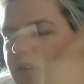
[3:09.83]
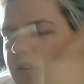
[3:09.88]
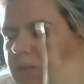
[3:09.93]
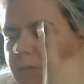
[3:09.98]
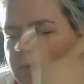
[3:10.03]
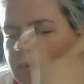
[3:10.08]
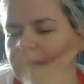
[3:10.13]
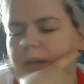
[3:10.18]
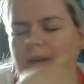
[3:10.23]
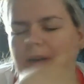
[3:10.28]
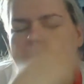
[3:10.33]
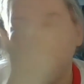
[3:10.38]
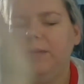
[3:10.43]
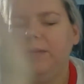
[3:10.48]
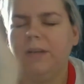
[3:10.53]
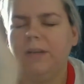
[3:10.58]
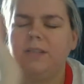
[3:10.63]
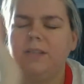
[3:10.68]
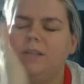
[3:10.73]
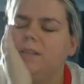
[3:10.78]
know why, and it
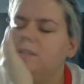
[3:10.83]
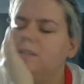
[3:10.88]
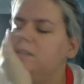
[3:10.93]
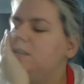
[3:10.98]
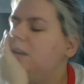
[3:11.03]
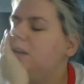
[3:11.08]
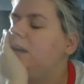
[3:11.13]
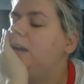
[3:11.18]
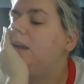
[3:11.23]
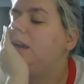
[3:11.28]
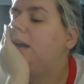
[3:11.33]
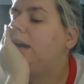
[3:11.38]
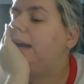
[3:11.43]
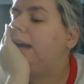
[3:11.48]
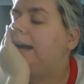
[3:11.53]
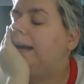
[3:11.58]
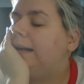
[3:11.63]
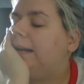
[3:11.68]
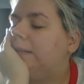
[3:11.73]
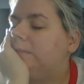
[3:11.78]
makes sense.
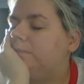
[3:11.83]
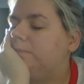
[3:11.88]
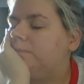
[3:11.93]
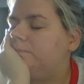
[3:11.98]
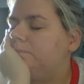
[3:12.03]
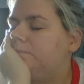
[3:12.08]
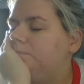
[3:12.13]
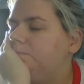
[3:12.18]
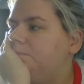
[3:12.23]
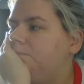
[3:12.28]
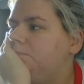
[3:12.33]
But